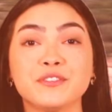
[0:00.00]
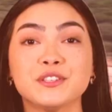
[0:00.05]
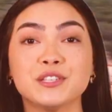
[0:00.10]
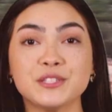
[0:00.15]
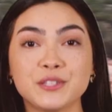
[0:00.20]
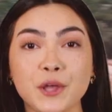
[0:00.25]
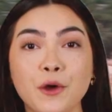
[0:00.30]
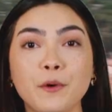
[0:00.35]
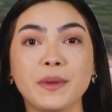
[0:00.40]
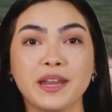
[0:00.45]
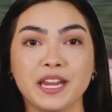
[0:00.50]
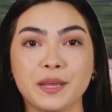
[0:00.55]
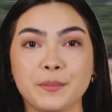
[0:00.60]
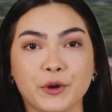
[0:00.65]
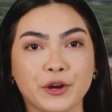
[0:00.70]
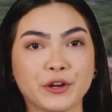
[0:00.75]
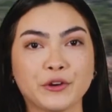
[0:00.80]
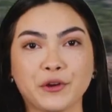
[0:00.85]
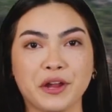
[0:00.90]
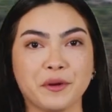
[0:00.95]
so many
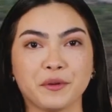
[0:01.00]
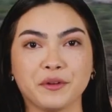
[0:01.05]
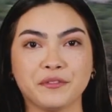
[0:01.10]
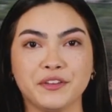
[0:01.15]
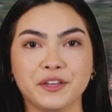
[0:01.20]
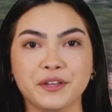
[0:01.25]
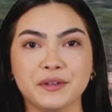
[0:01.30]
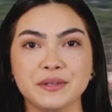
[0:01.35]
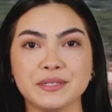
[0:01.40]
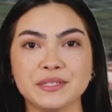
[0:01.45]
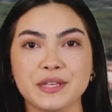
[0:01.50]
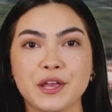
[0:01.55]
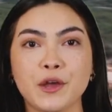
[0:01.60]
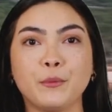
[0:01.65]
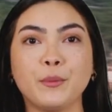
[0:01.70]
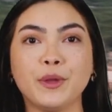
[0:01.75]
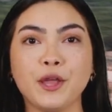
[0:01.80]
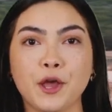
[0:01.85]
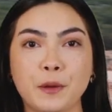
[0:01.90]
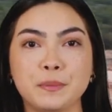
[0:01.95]
more great reviews.
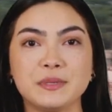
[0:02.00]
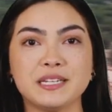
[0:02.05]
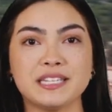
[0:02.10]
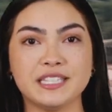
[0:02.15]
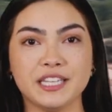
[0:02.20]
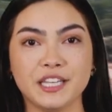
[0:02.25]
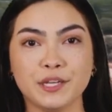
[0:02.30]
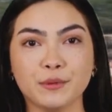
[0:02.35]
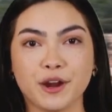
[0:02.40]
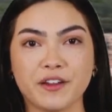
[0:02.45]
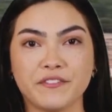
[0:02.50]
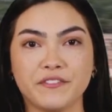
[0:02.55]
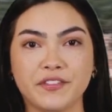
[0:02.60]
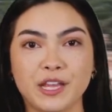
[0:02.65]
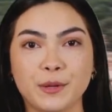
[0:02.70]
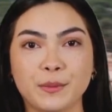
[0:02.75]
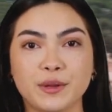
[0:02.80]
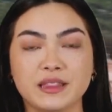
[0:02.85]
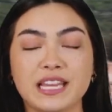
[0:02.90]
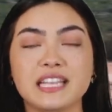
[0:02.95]
We hope to see you
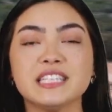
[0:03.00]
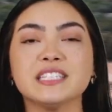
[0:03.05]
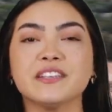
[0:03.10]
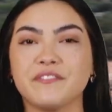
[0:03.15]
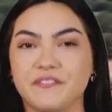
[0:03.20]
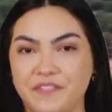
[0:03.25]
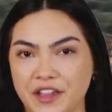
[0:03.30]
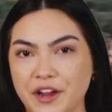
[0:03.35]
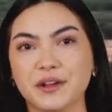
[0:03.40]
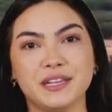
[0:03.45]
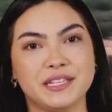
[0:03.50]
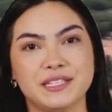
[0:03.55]
RVing with us very